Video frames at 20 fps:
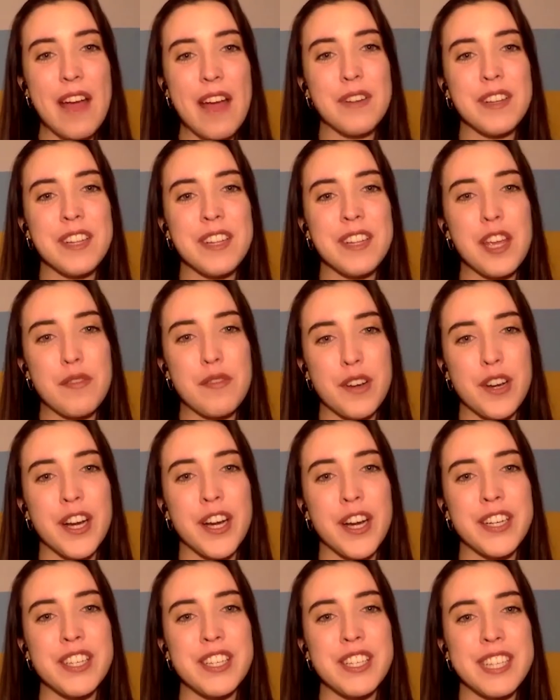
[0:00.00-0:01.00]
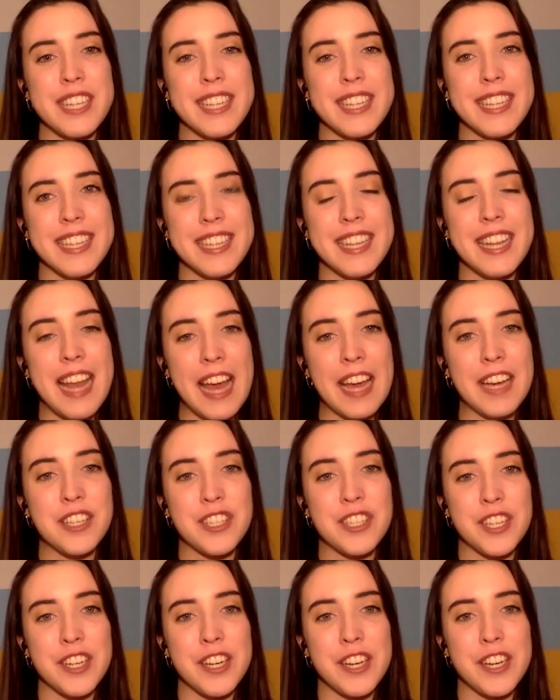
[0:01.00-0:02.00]
Everything you've learned in the
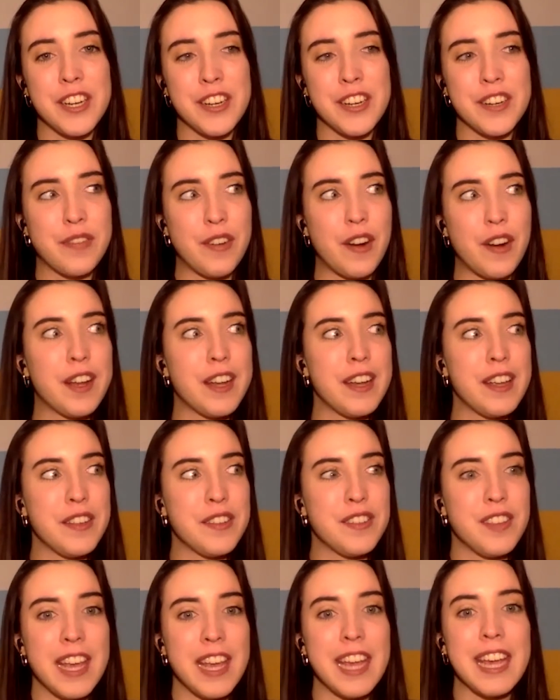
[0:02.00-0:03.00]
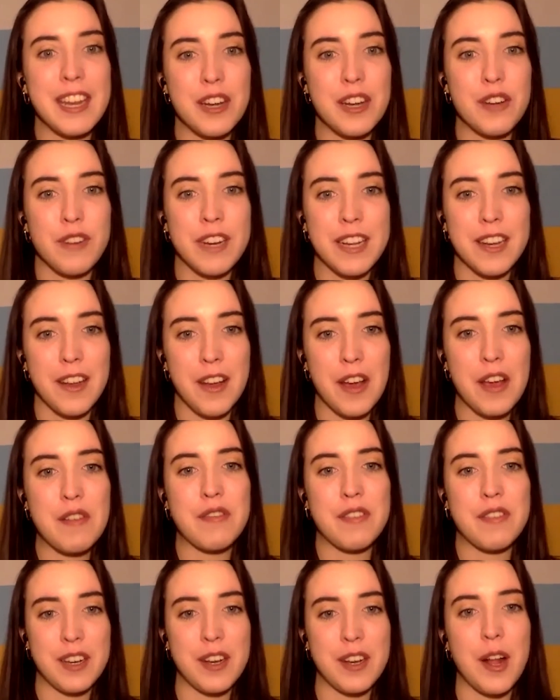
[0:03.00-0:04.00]
lecture, you're finally seeing it in real
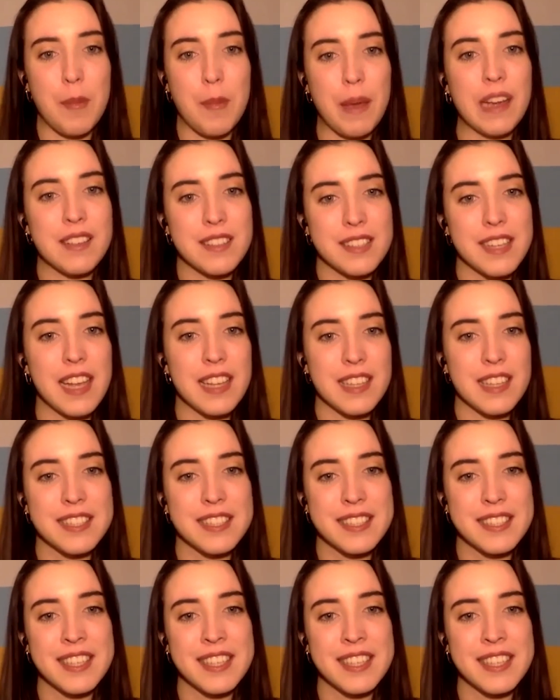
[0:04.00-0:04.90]
life and it all makes sense.